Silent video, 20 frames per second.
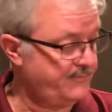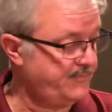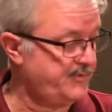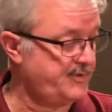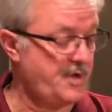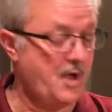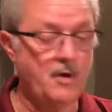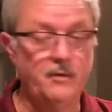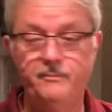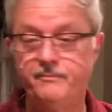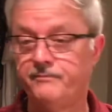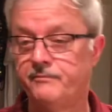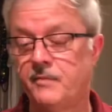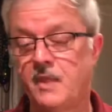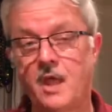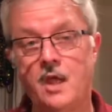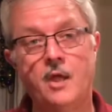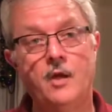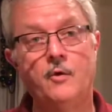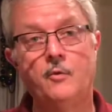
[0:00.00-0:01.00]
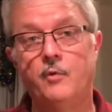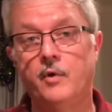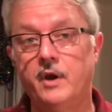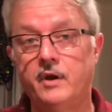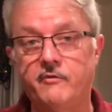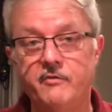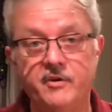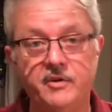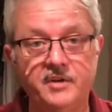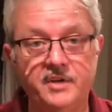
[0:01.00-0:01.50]
So,
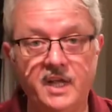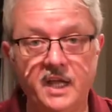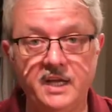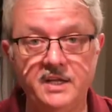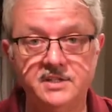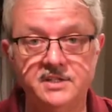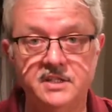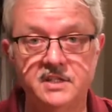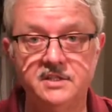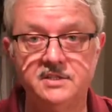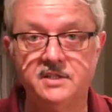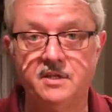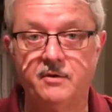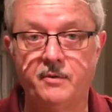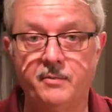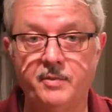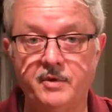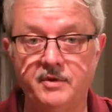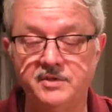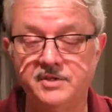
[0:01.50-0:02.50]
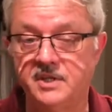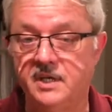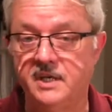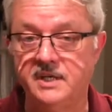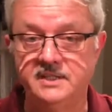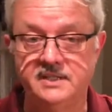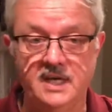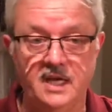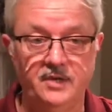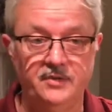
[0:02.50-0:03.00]
whatever your taste is, there are beer
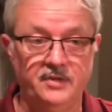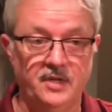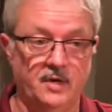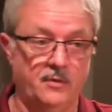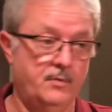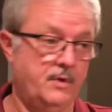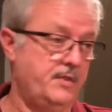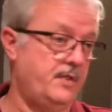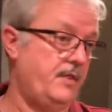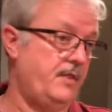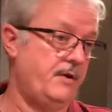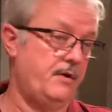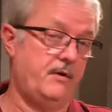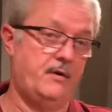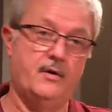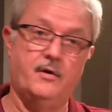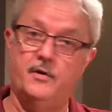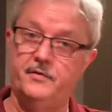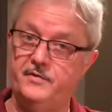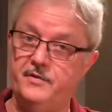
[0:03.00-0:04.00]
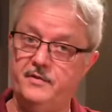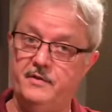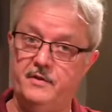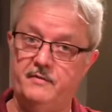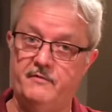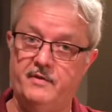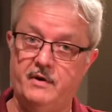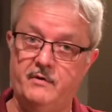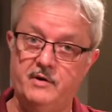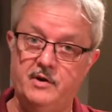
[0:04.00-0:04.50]
steins out there, whether they're the
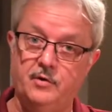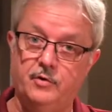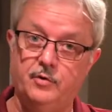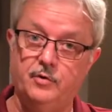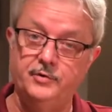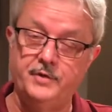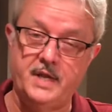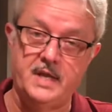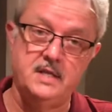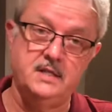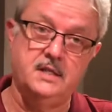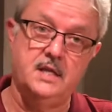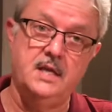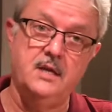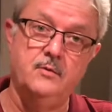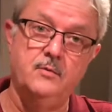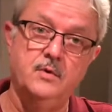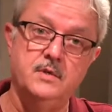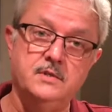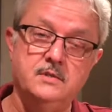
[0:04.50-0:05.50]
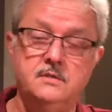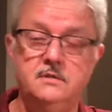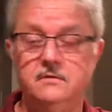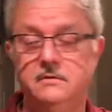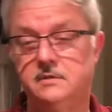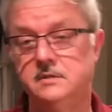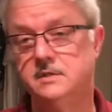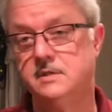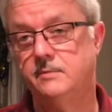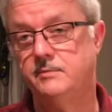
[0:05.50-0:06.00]
very old antique ones
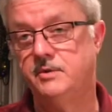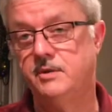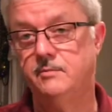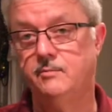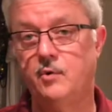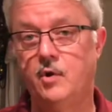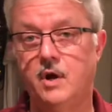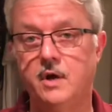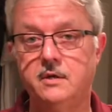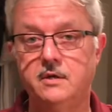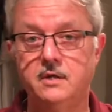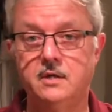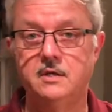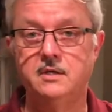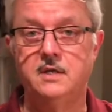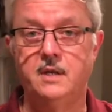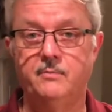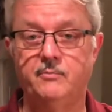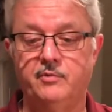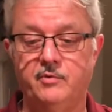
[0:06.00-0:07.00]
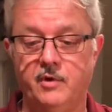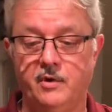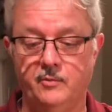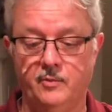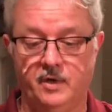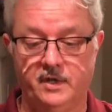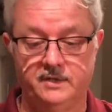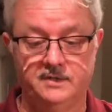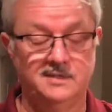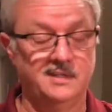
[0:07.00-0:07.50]
or some of the modern contemporary
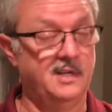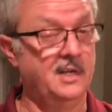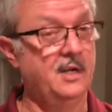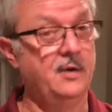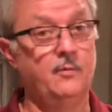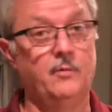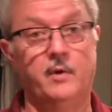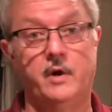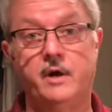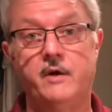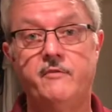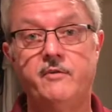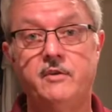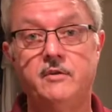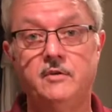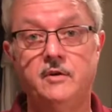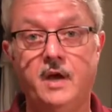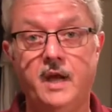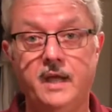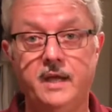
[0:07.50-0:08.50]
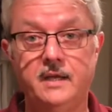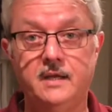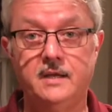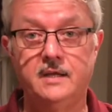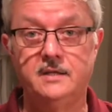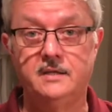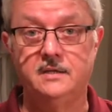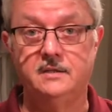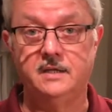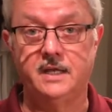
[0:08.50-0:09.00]
ones. Whatever you like,
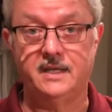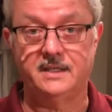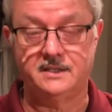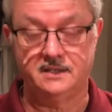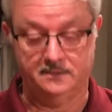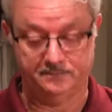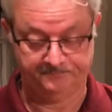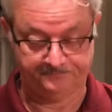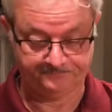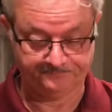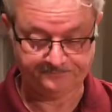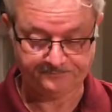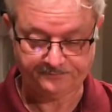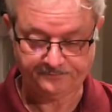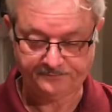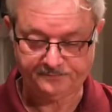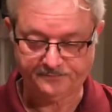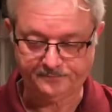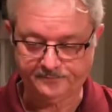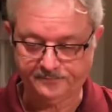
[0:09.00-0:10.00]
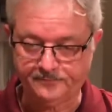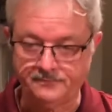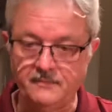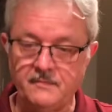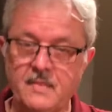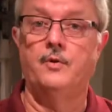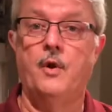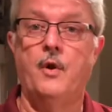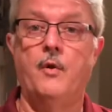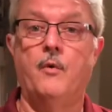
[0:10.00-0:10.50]
collect
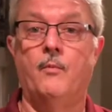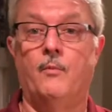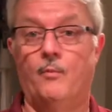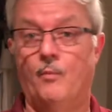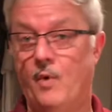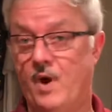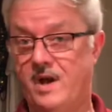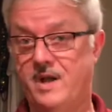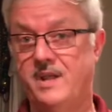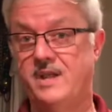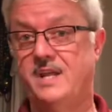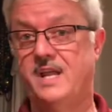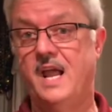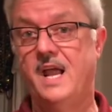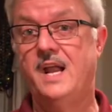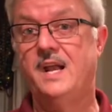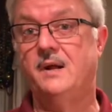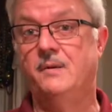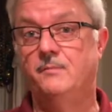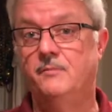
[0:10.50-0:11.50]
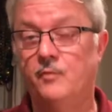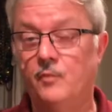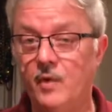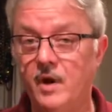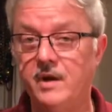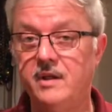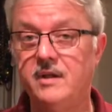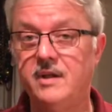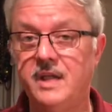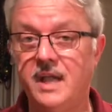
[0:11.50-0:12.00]
them. Where do you get them?
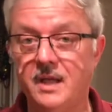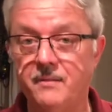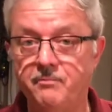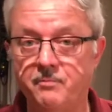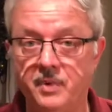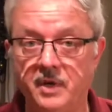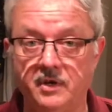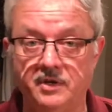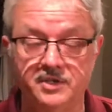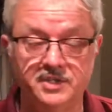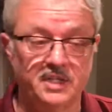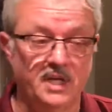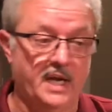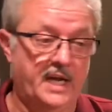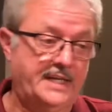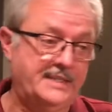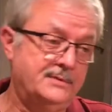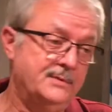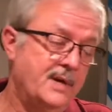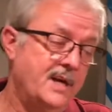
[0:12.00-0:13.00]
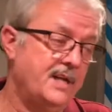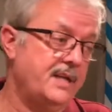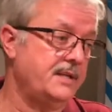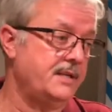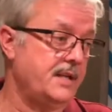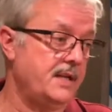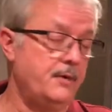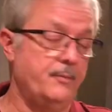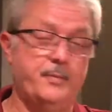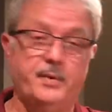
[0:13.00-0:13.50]
Where do you get beer steins?
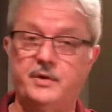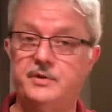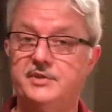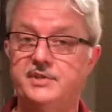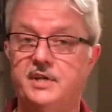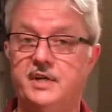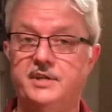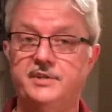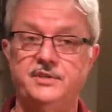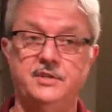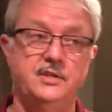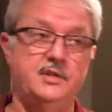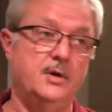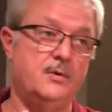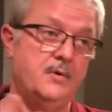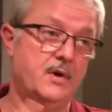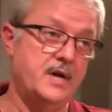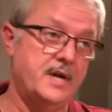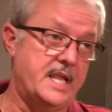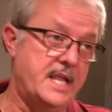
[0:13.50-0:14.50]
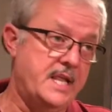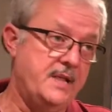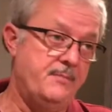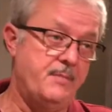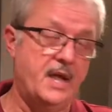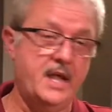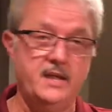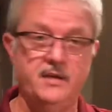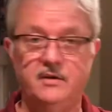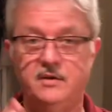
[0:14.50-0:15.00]
Well, you know, beer steins, you can go on
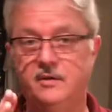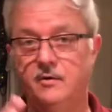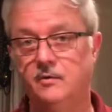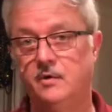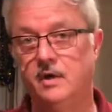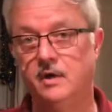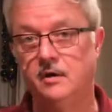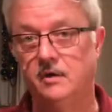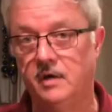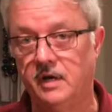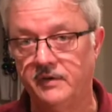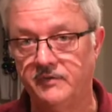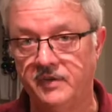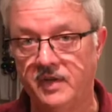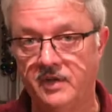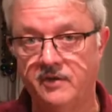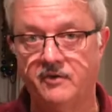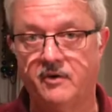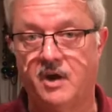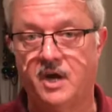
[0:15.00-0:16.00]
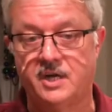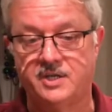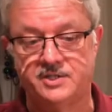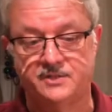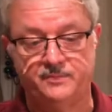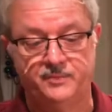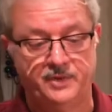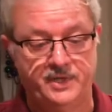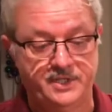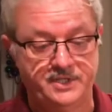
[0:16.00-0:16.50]
eBay, you can go on a lot of the other
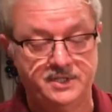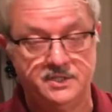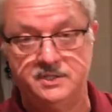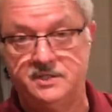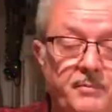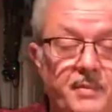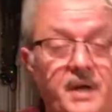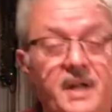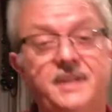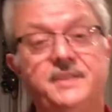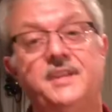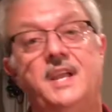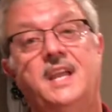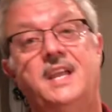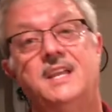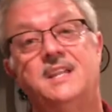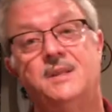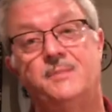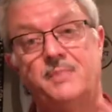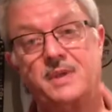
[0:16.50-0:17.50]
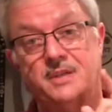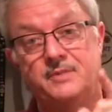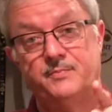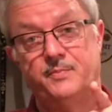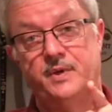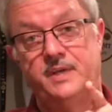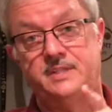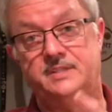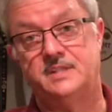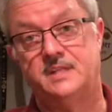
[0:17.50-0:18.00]
auction places, but I'll tell you the best
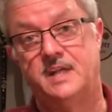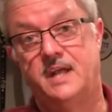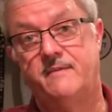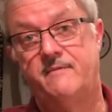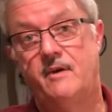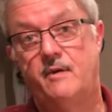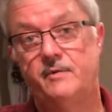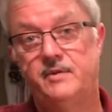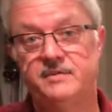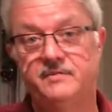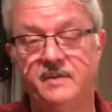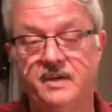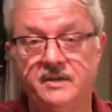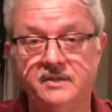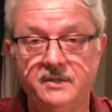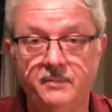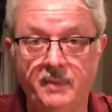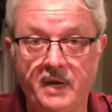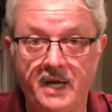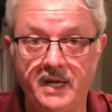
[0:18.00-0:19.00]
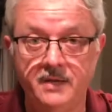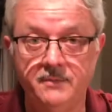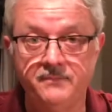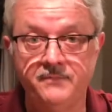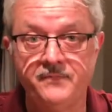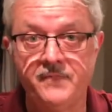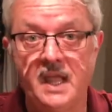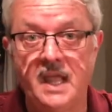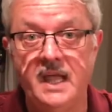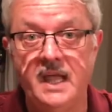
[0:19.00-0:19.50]
place that I've always found to buy them
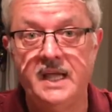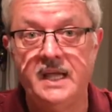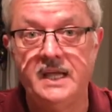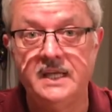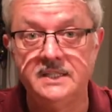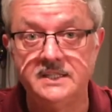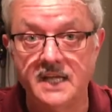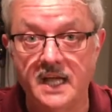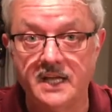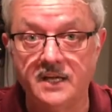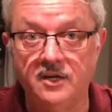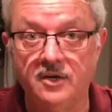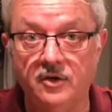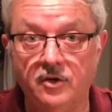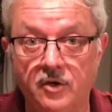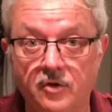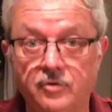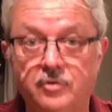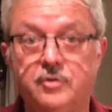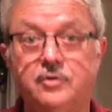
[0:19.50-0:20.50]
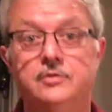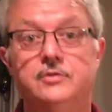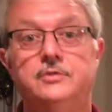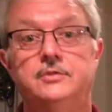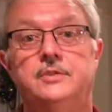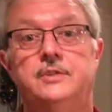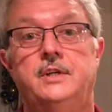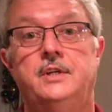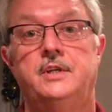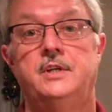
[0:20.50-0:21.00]
is at your
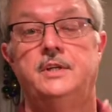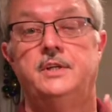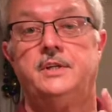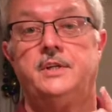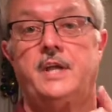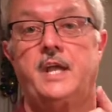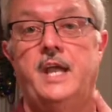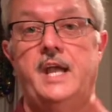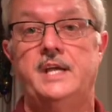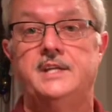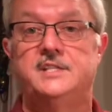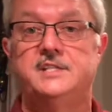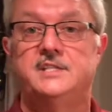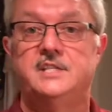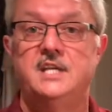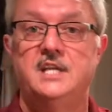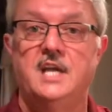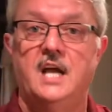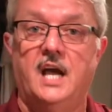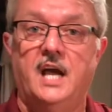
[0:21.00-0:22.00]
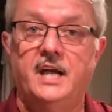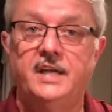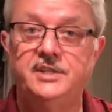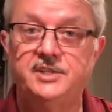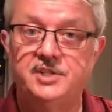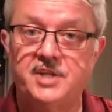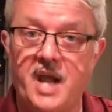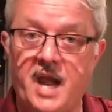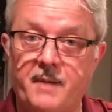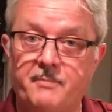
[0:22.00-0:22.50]
local SCI
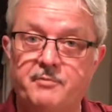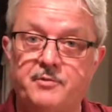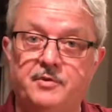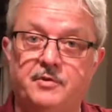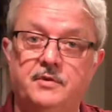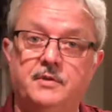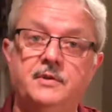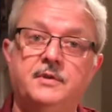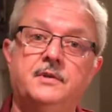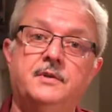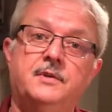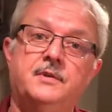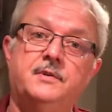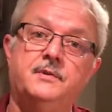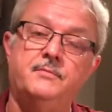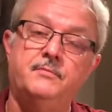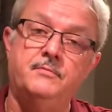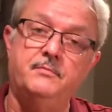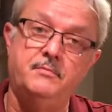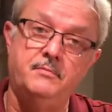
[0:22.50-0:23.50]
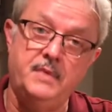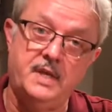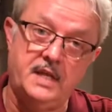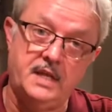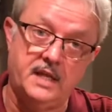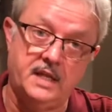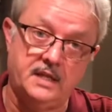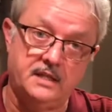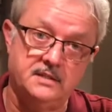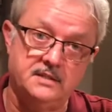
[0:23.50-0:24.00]
chapter
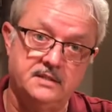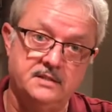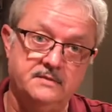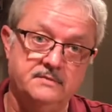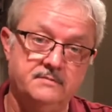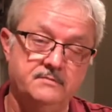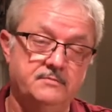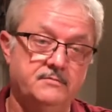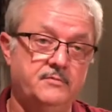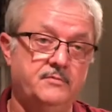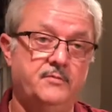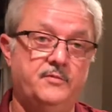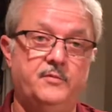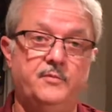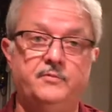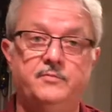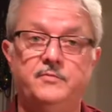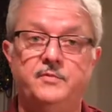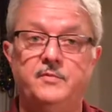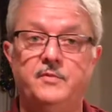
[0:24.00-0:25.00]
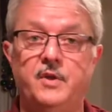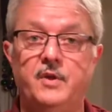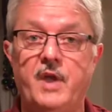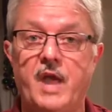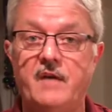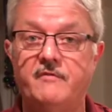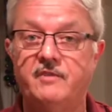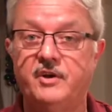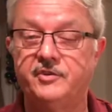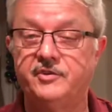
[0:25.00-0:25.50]
meetings. You
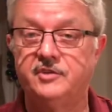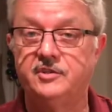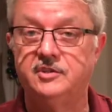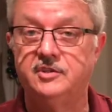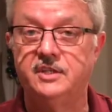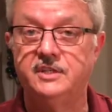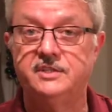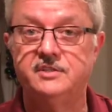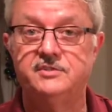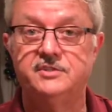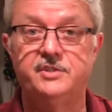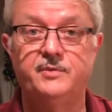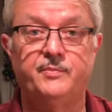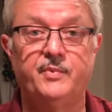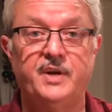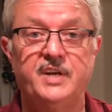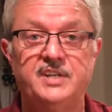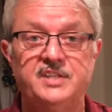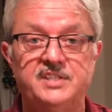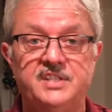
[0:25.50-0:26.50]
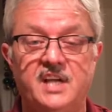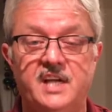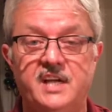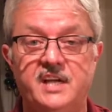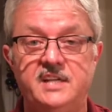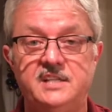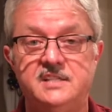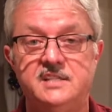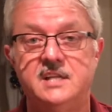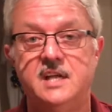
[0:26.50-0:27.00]
have other collectors that bring
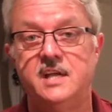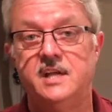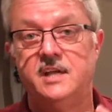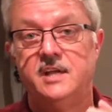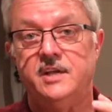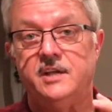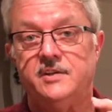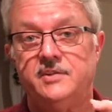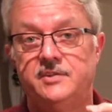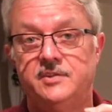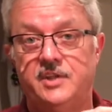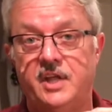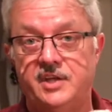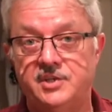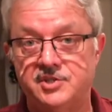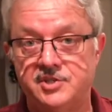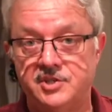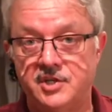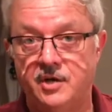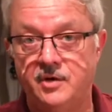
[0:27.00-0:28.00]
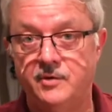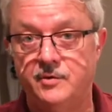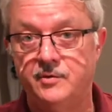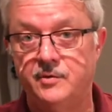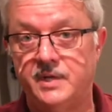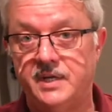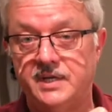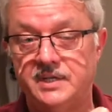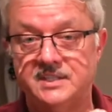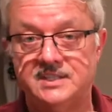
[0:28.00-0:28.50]
steins. They
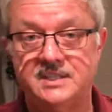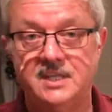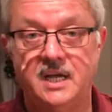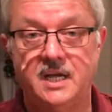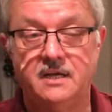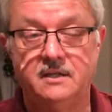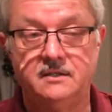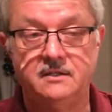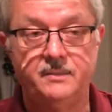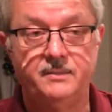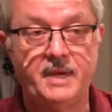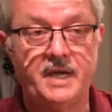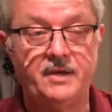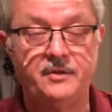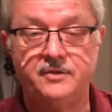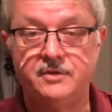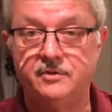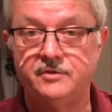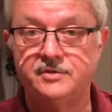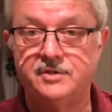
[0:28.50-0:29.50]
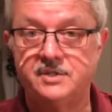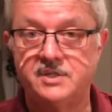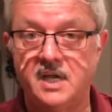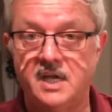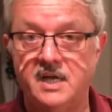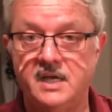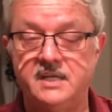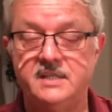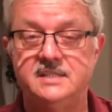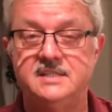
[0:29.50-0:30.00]
show and tell about those
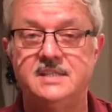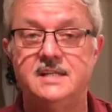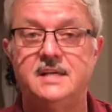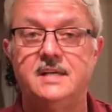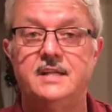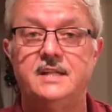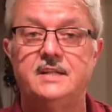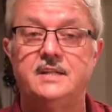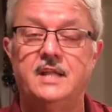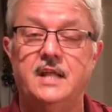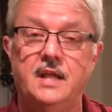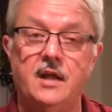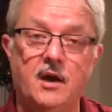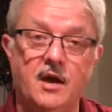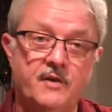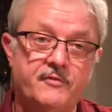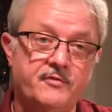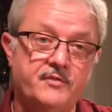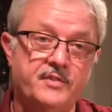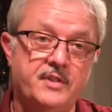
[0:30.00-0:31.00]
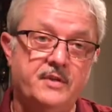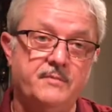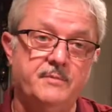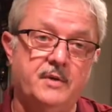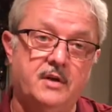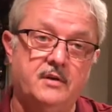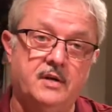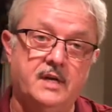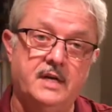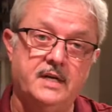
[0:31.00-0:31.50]
steins. They offer them,
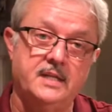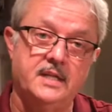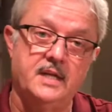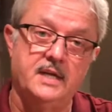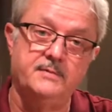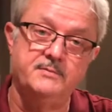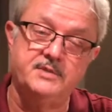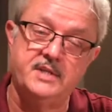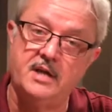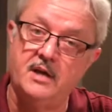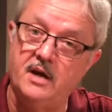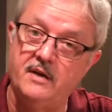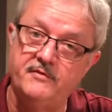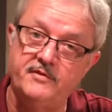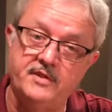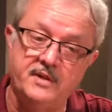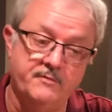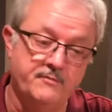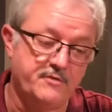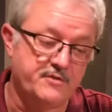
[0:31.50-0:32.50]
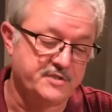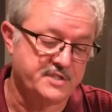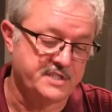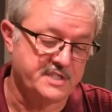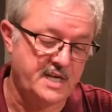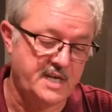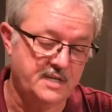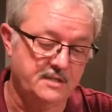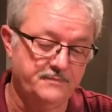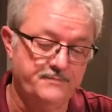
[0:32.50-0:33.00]
a lot of times they offer them for
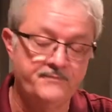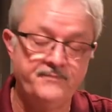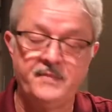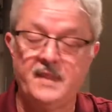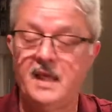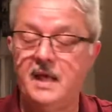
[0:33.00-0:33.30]
sale.